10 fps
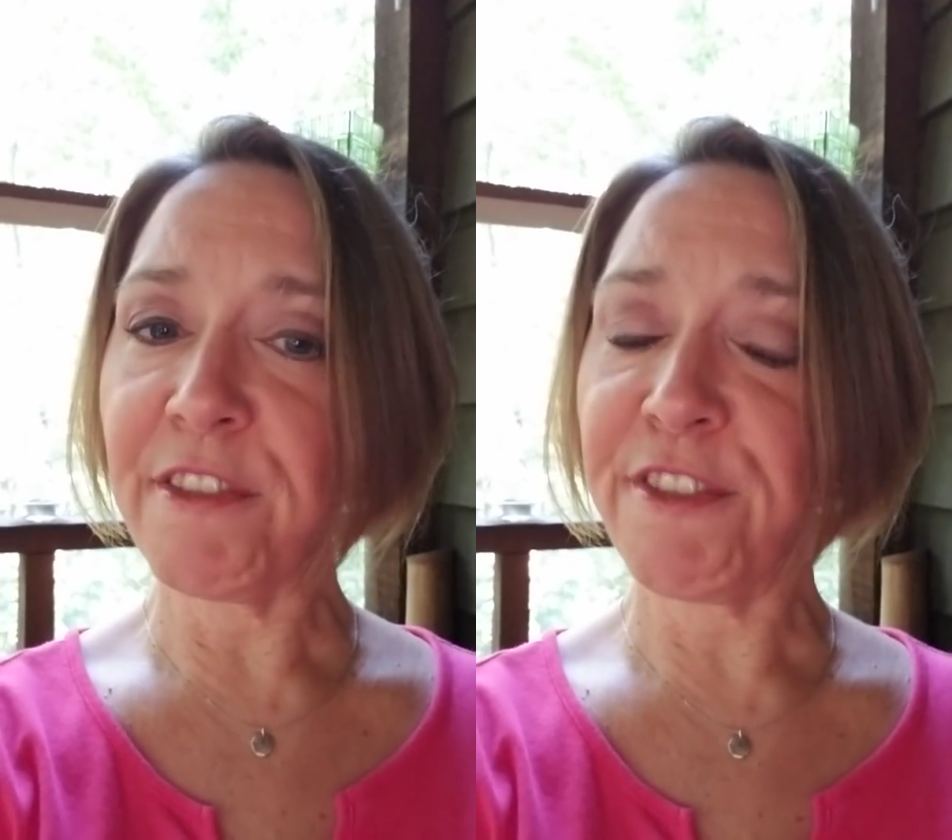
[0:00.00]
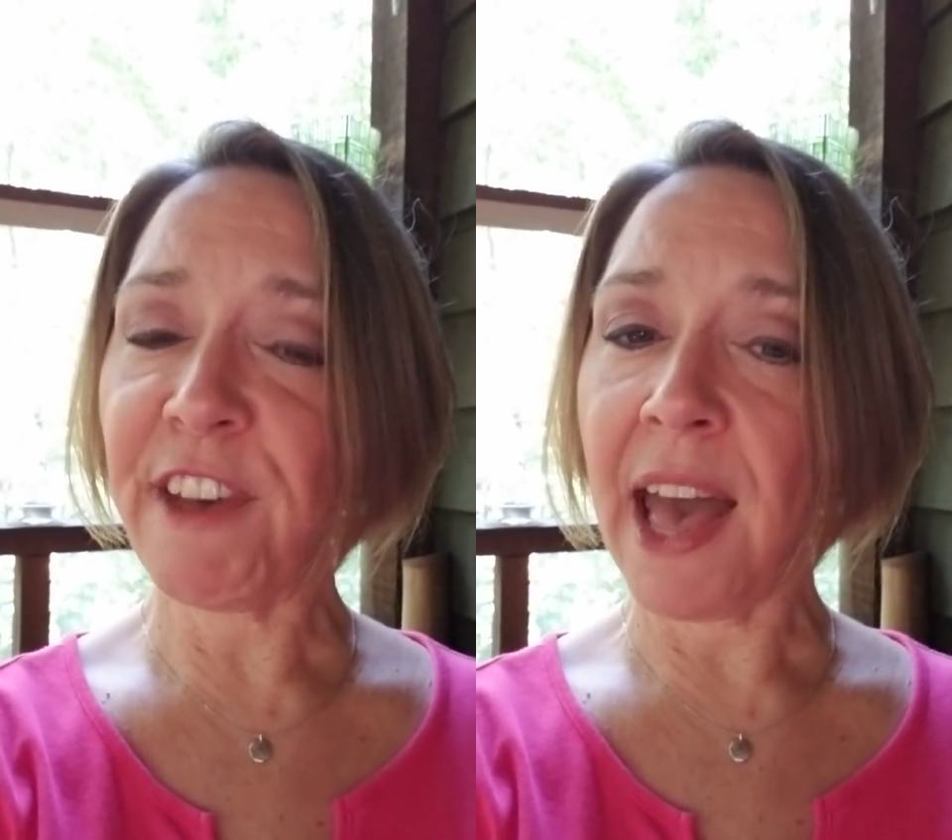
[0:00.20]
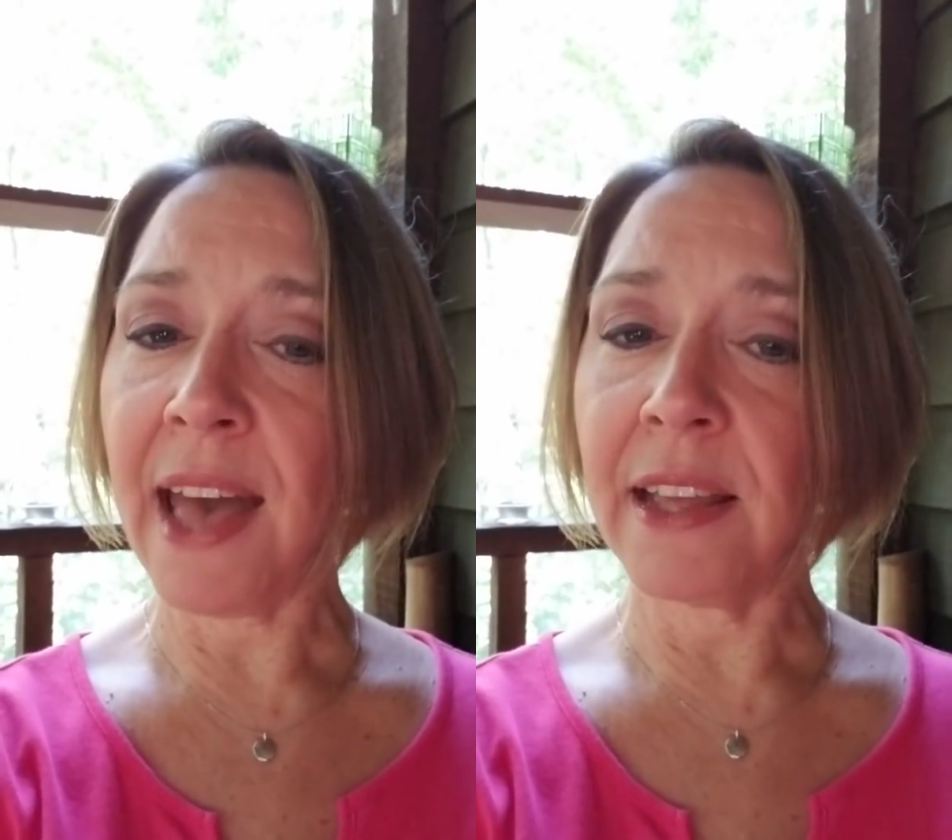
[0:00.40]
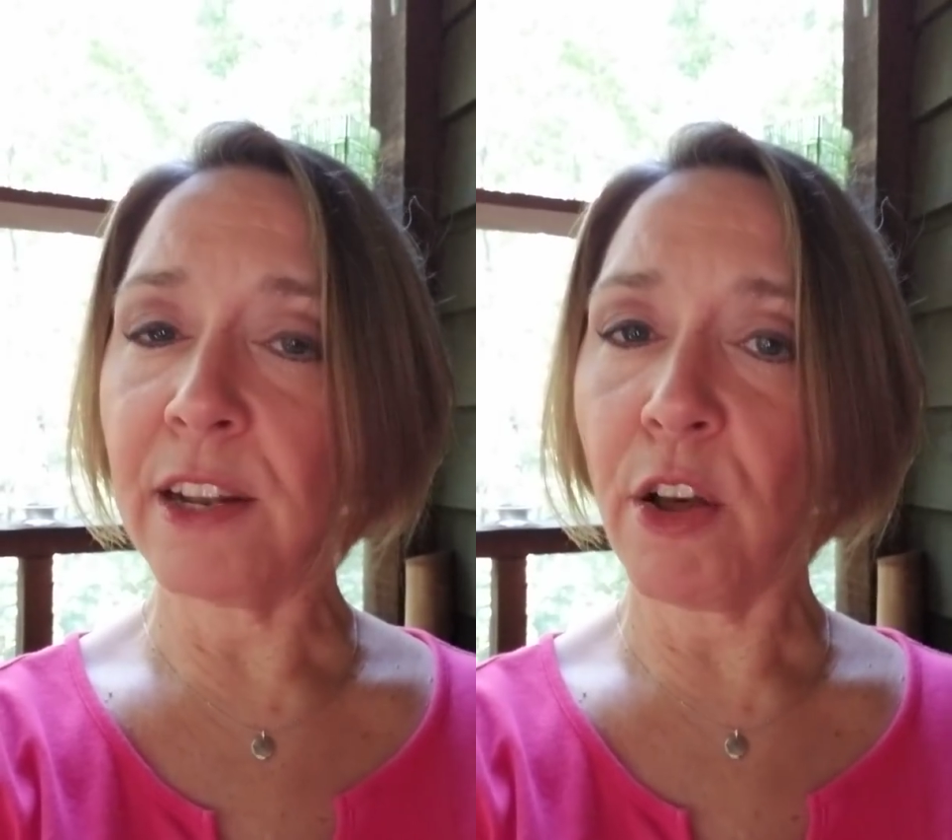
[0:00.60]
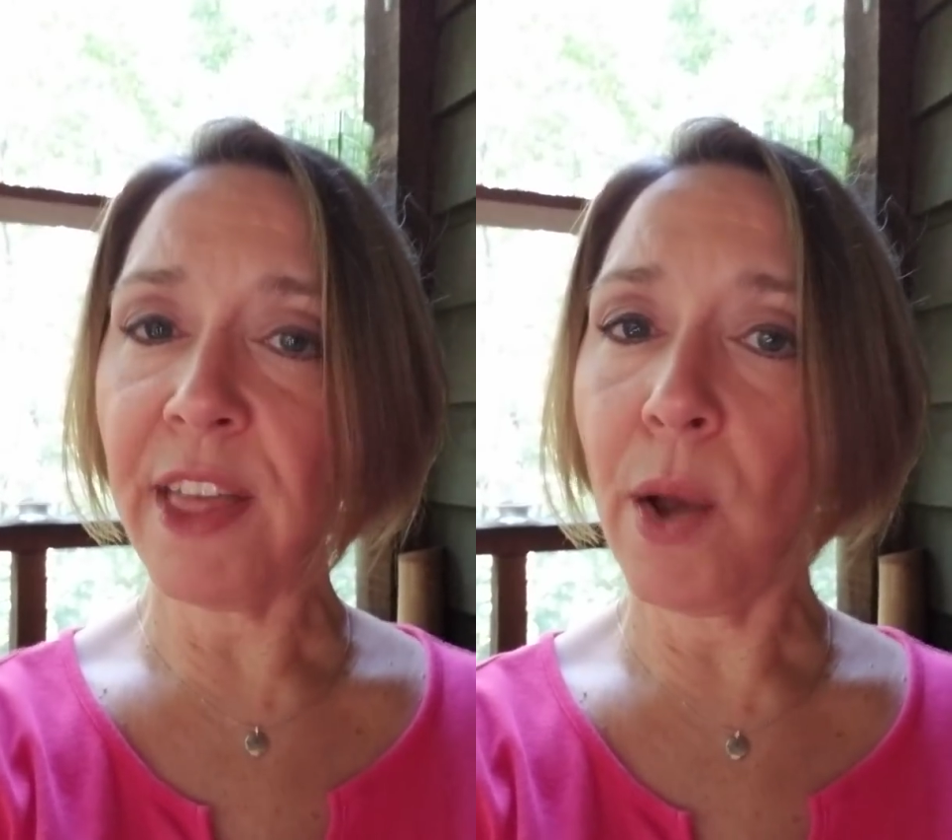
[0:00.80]
fat
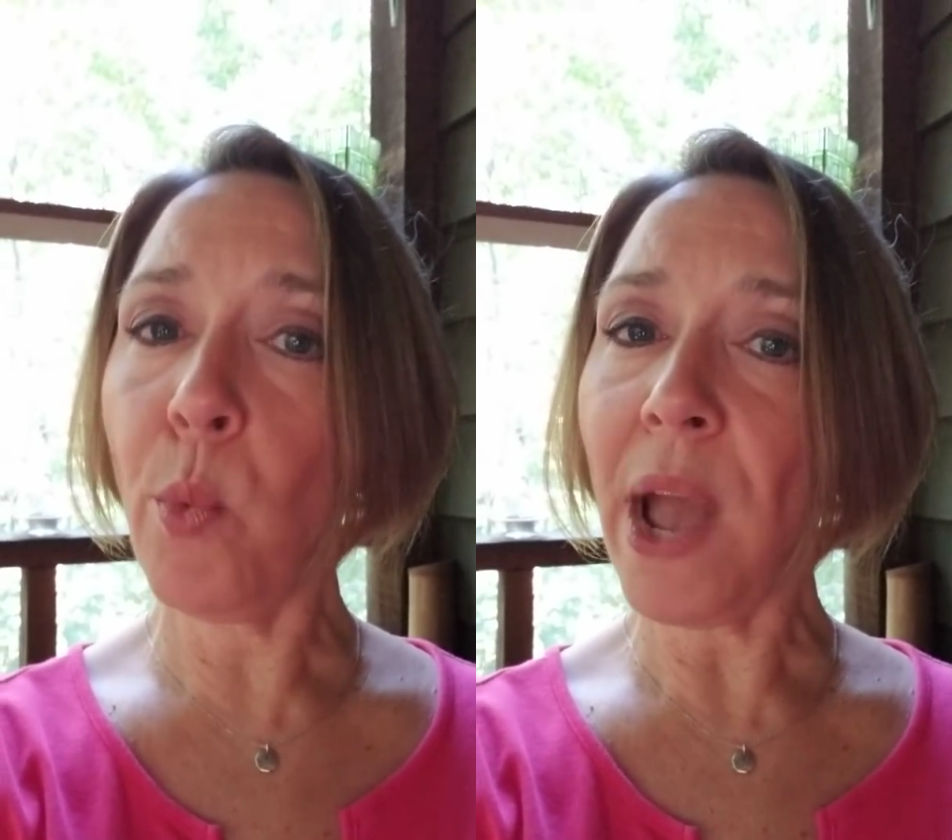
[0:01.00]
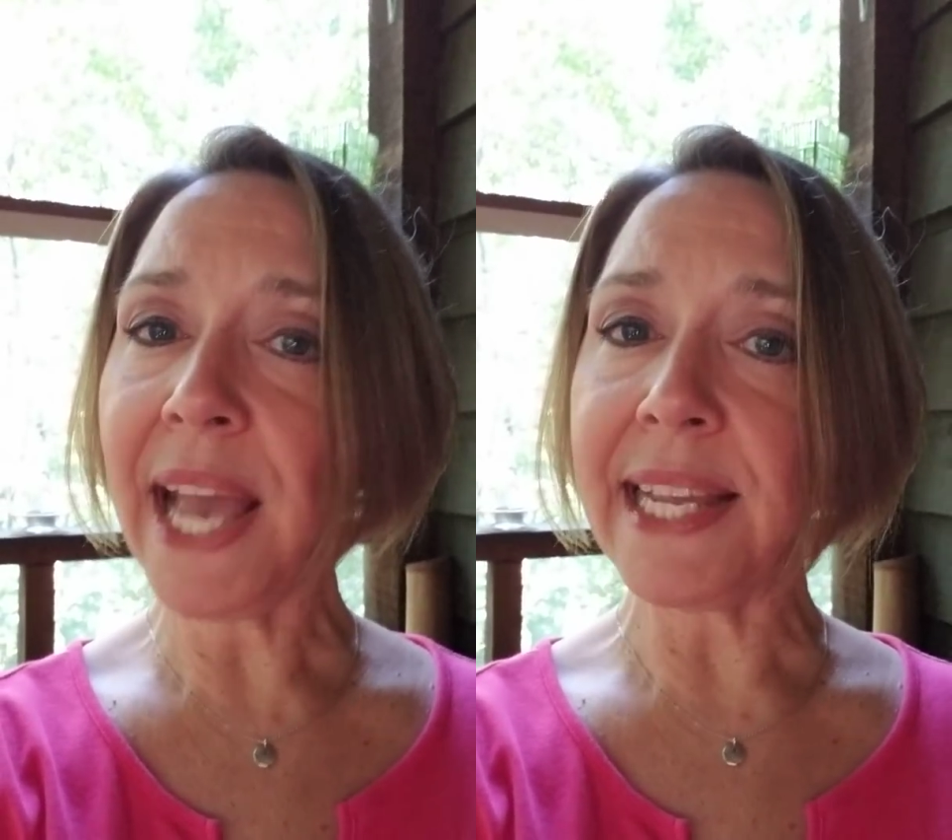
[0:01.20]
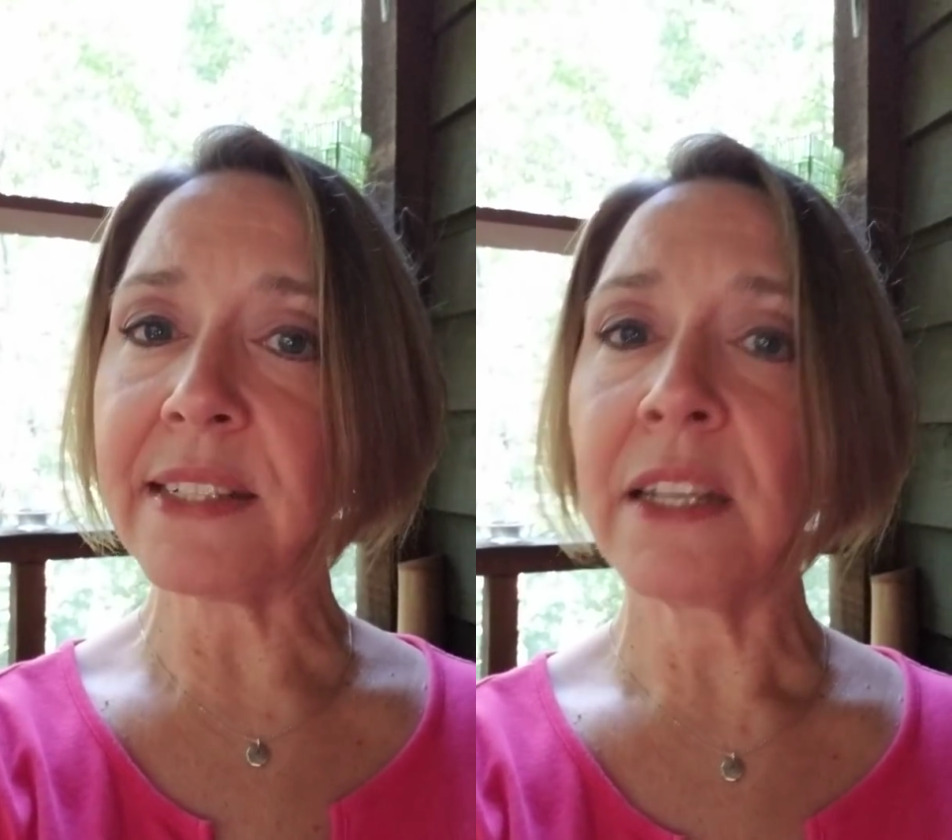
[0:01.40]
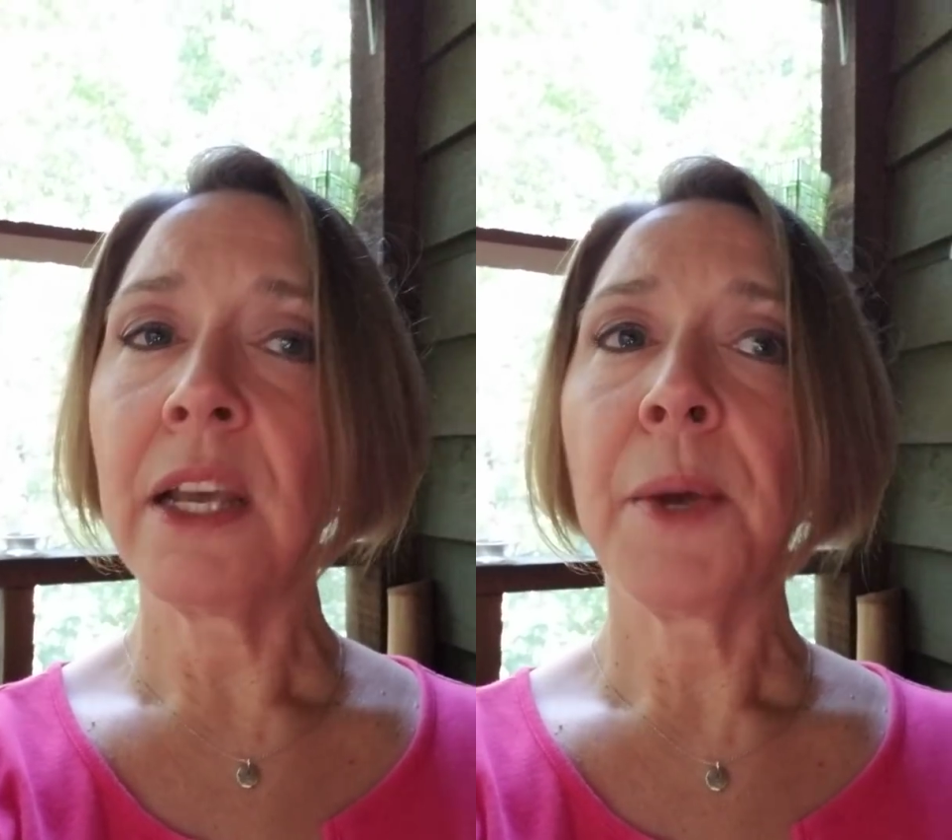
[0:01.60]
and all that weight,